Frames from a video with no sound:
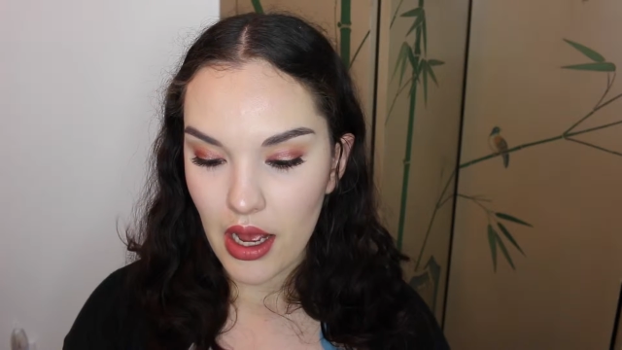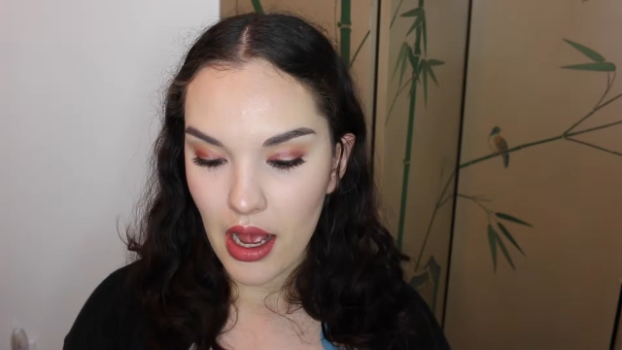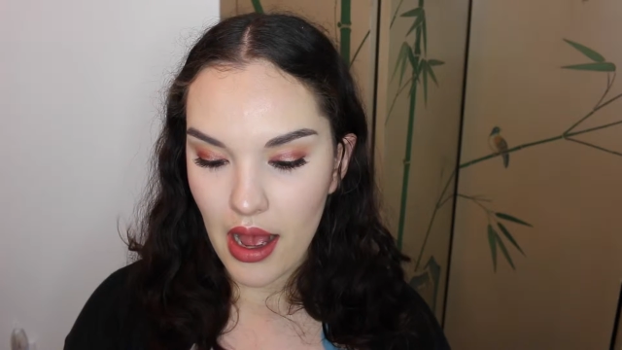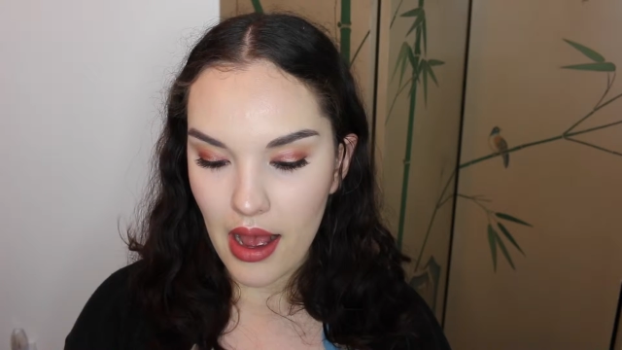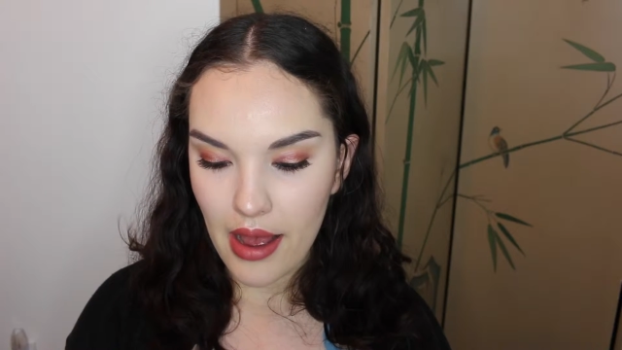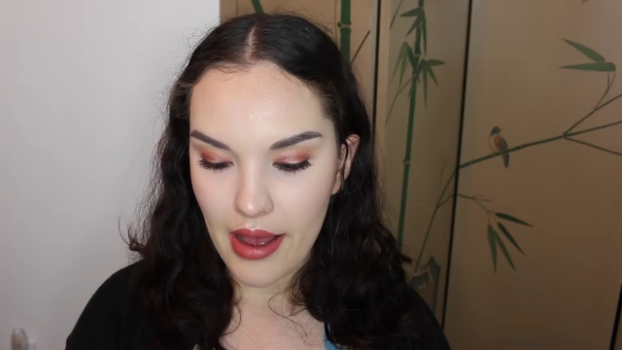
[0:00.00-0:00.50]

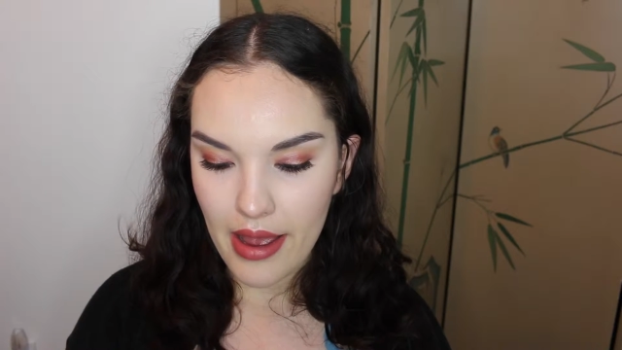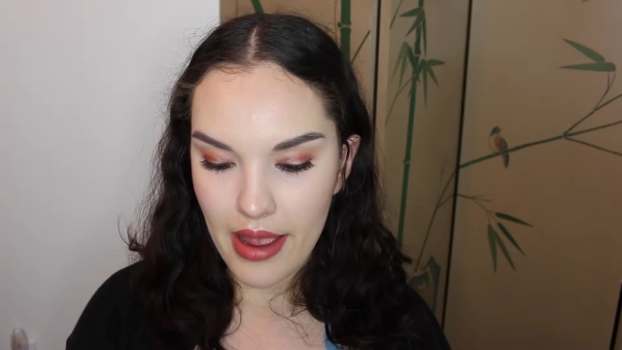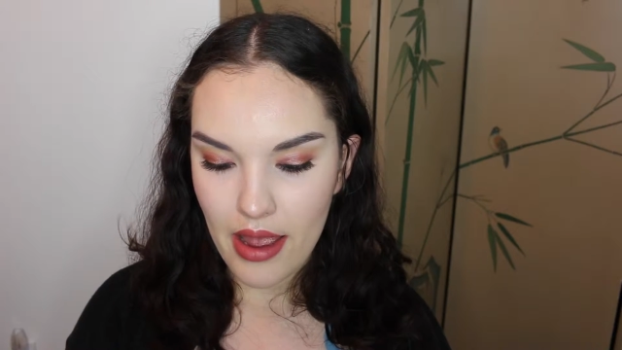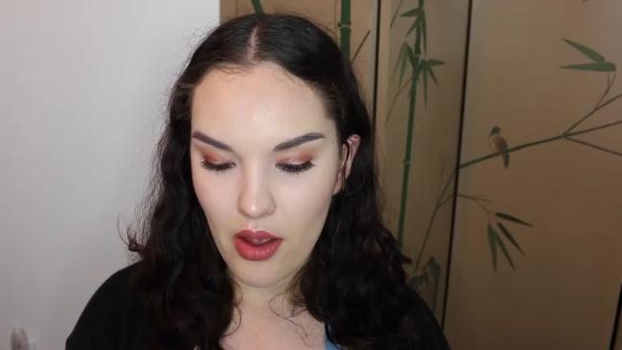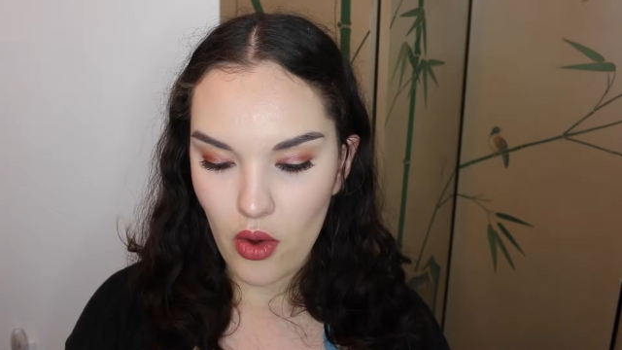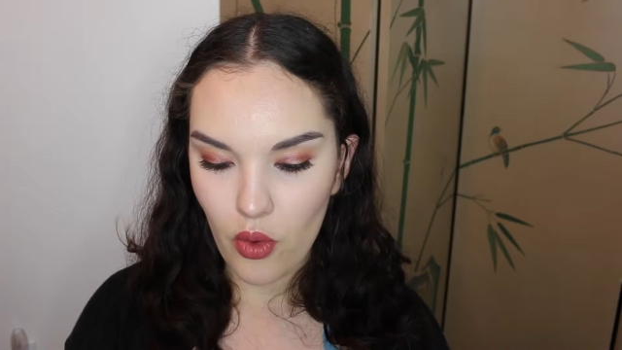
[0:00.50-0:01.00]

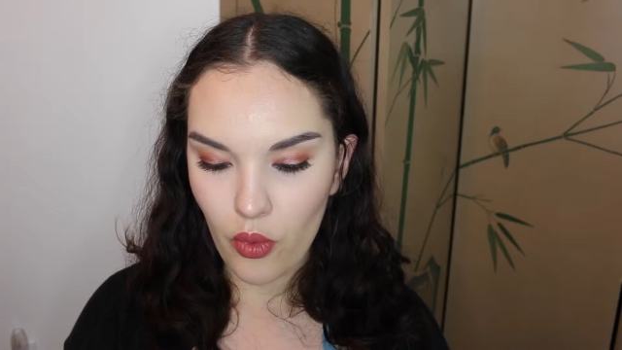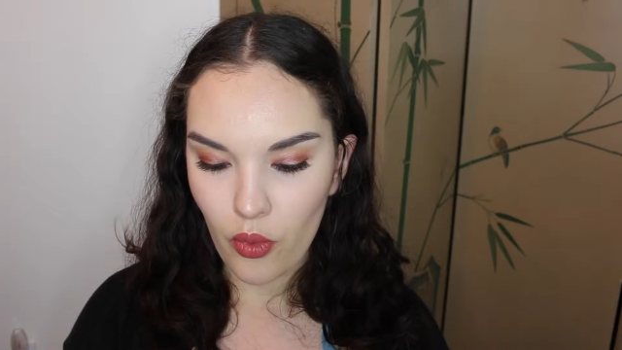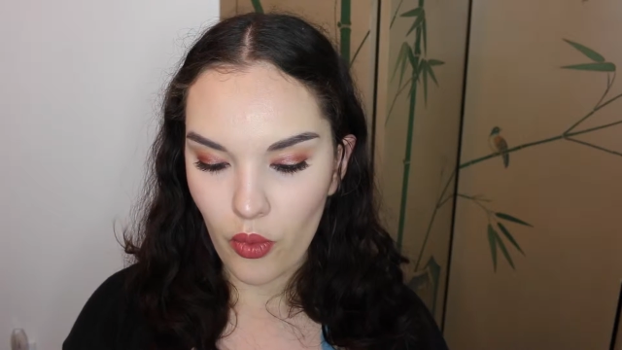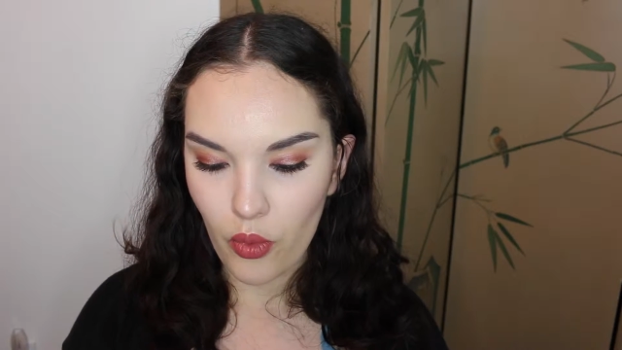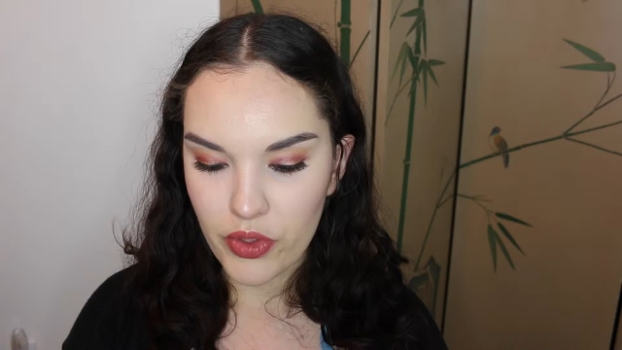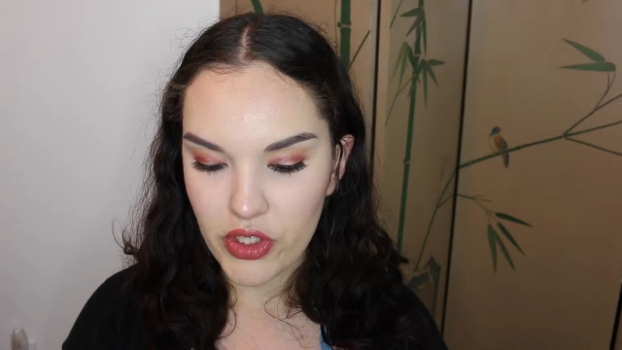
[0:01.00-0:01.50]
I
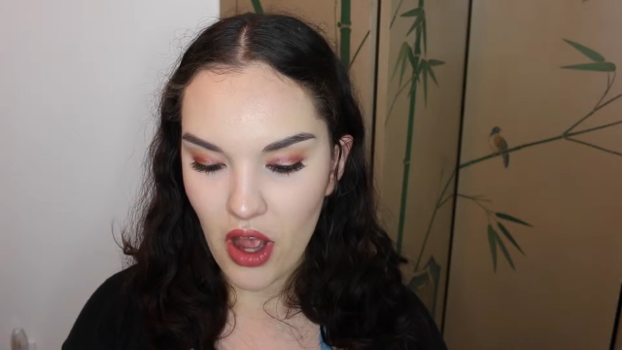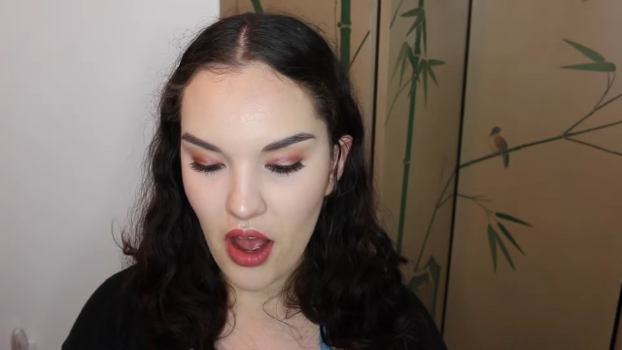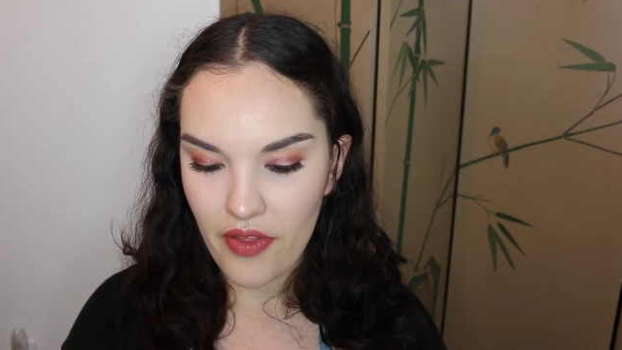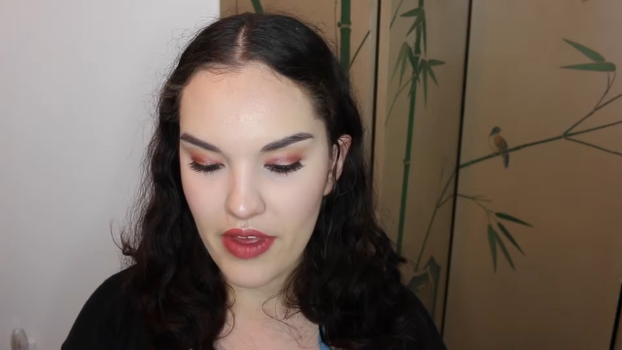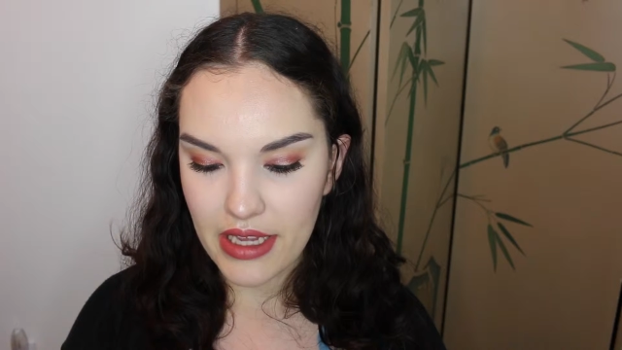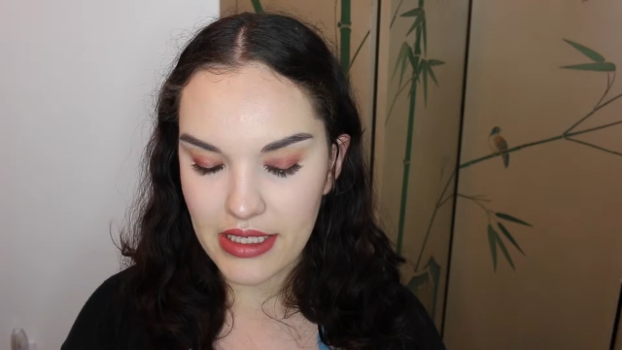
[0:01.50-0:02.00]
saw
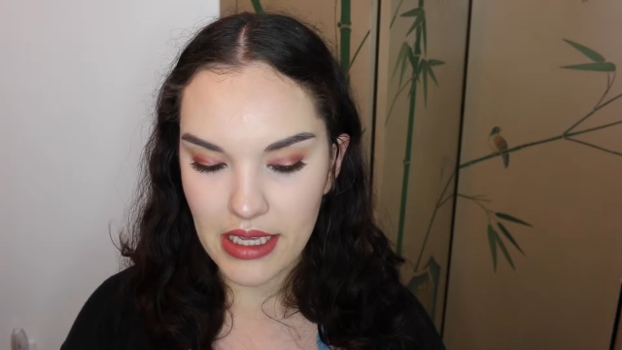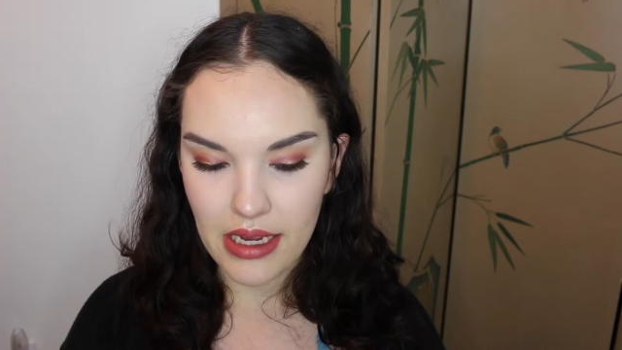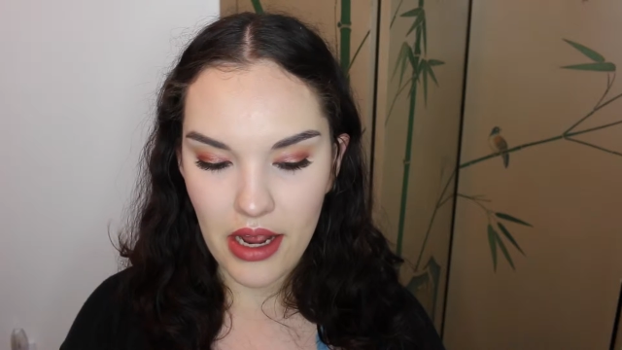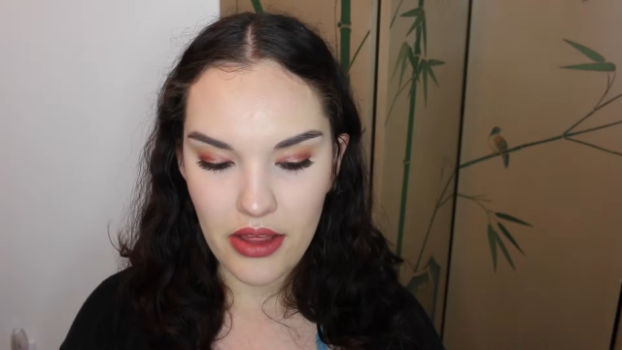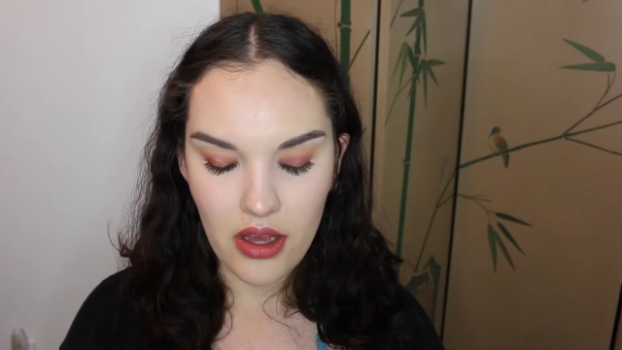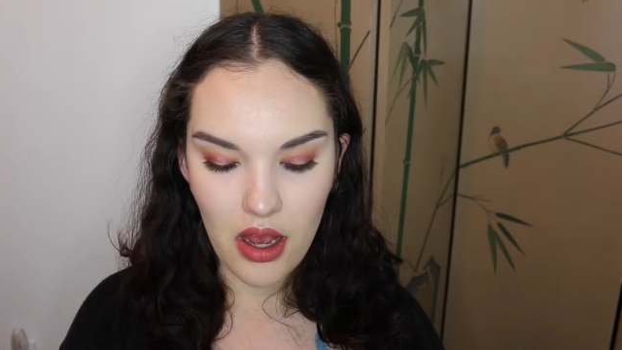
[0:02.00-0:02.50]
this and
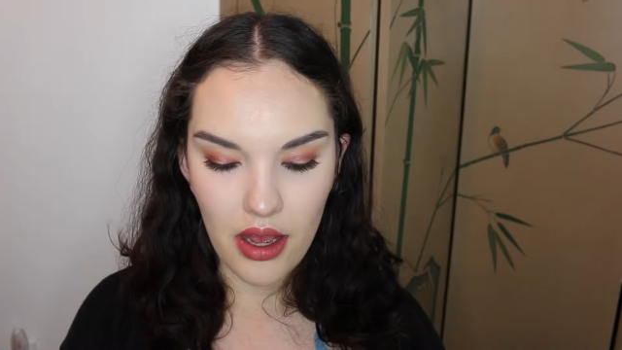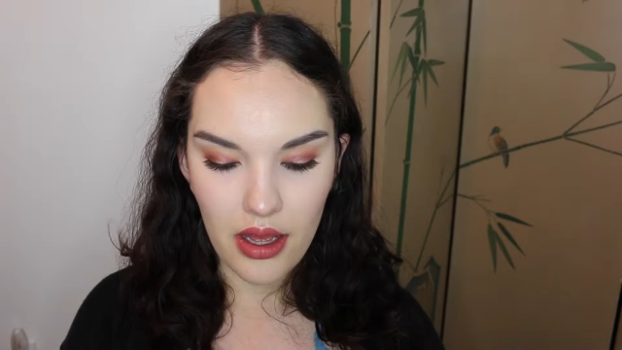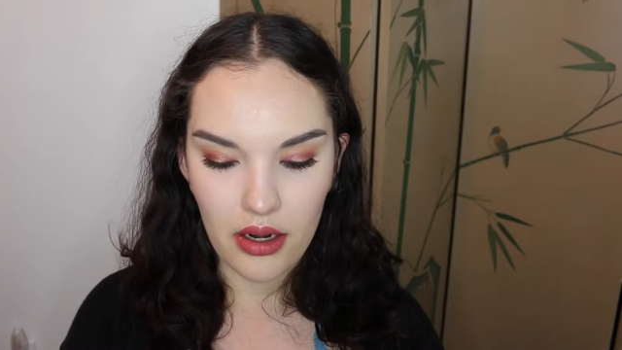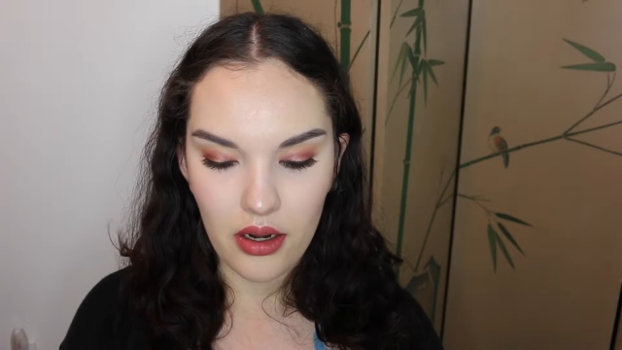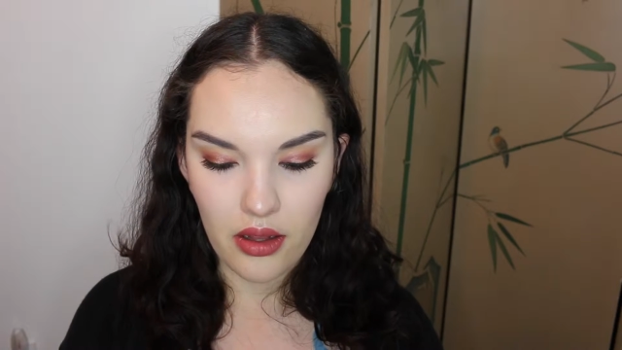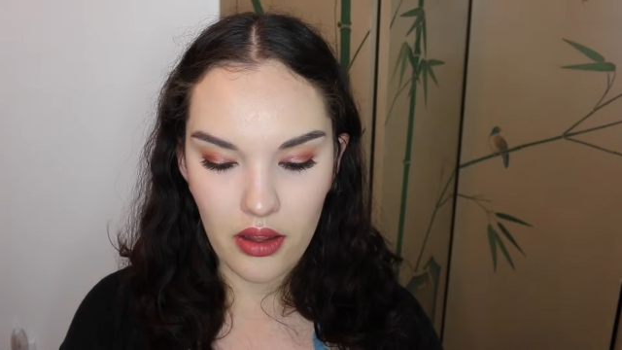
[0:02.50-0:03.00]
I thought,